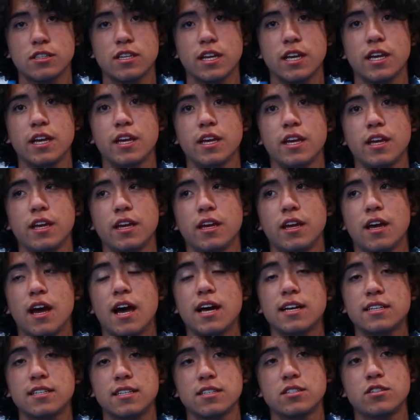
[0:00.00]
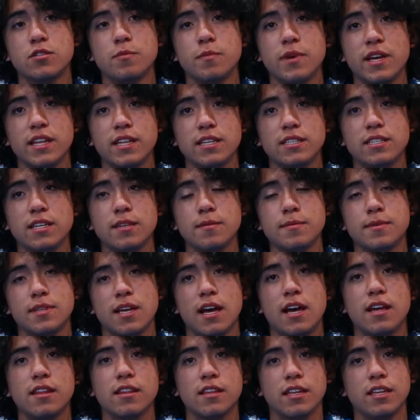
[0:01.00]
the access to medicines
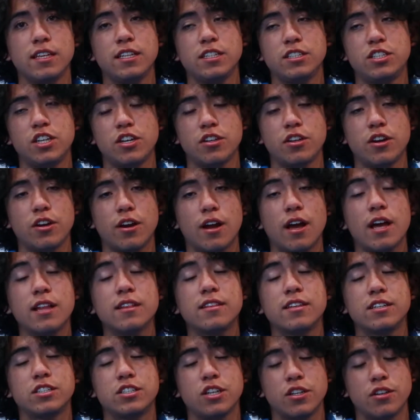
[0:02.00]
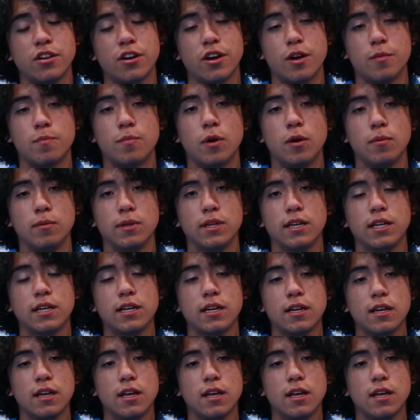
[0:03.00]
and in general and the general public.